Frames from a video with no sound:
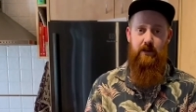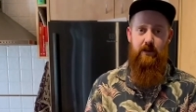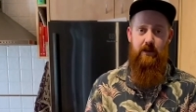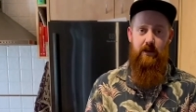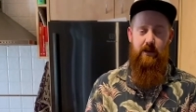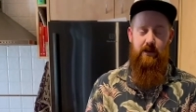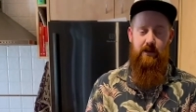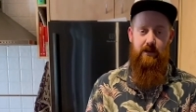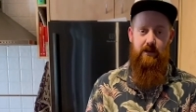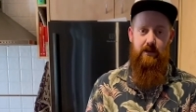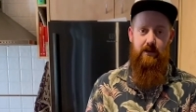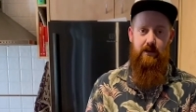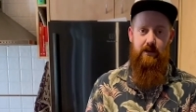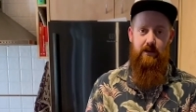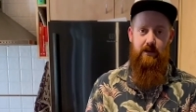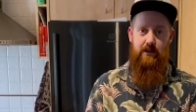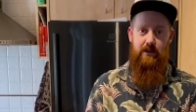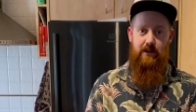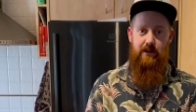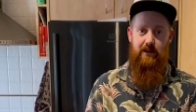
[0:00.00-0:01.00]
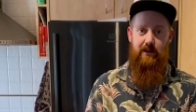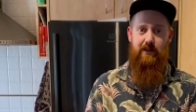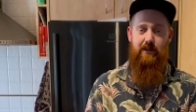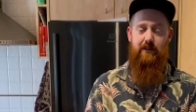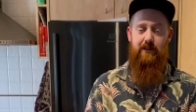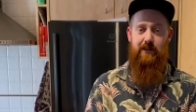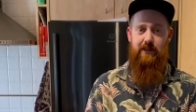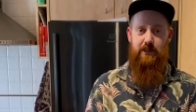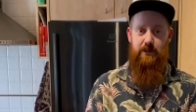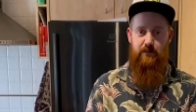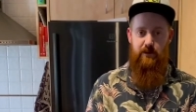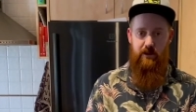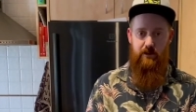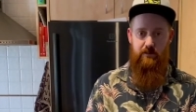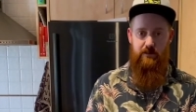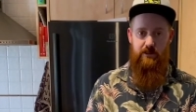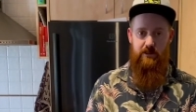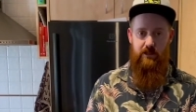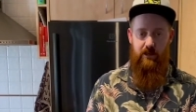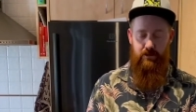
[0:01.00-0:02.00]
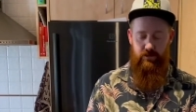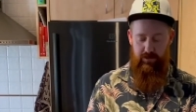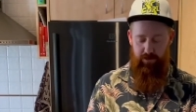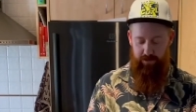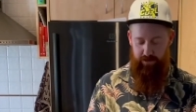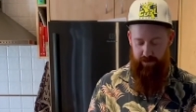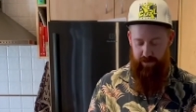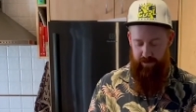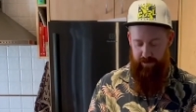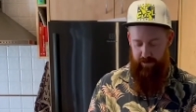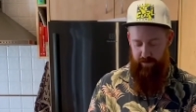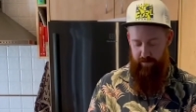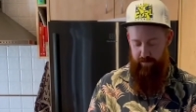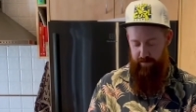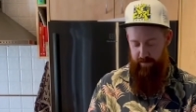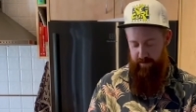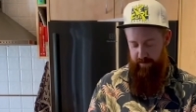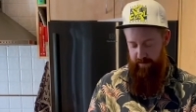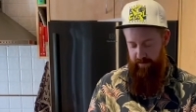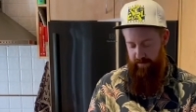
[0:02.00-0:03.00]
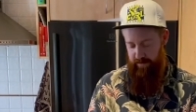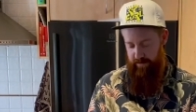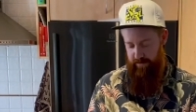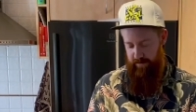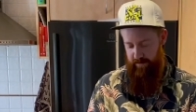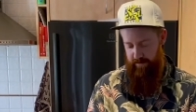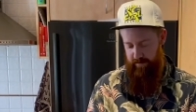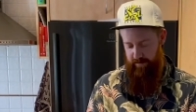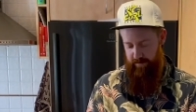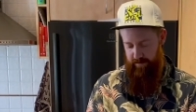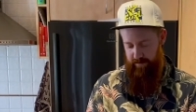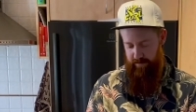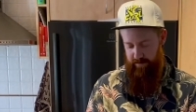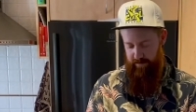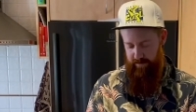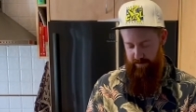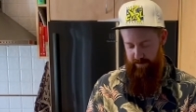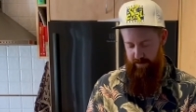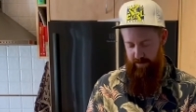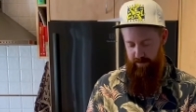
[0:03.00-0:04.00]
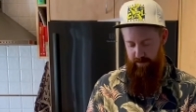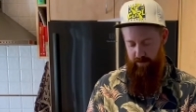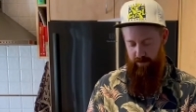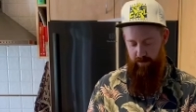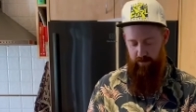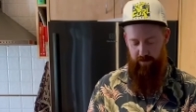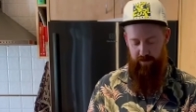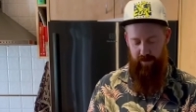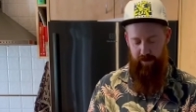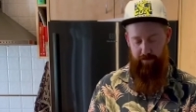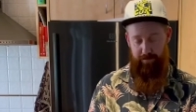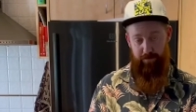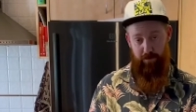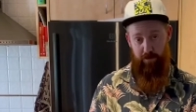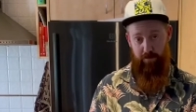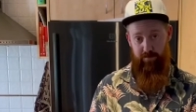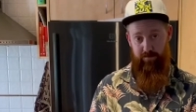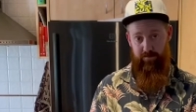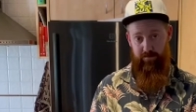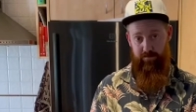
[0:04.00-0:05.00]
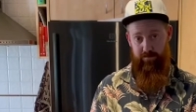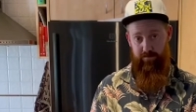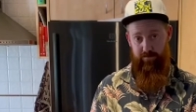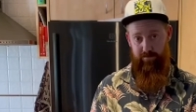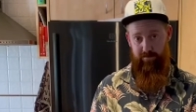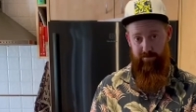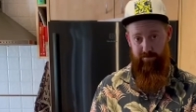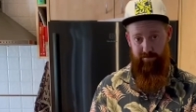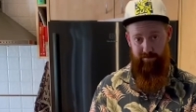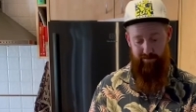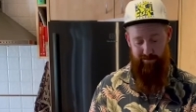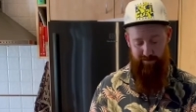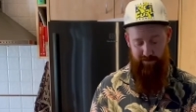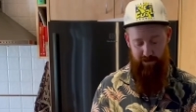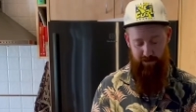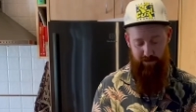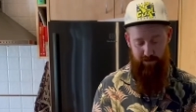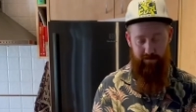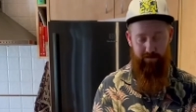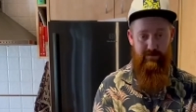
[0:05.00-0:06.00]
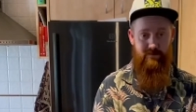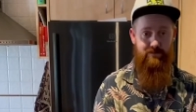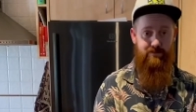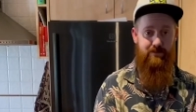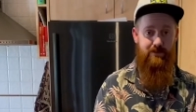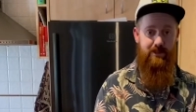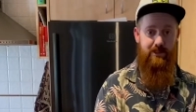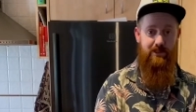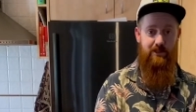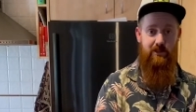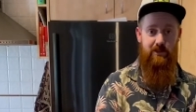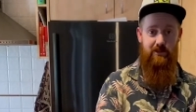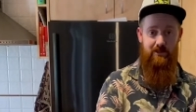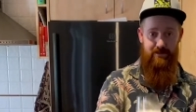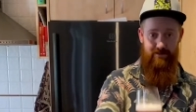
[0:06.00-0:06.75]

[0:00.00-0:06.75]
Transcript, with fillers: uh, neat little experiments going on down there at Beatnik. So yeah, I'll look out for them. All right, cheers guys.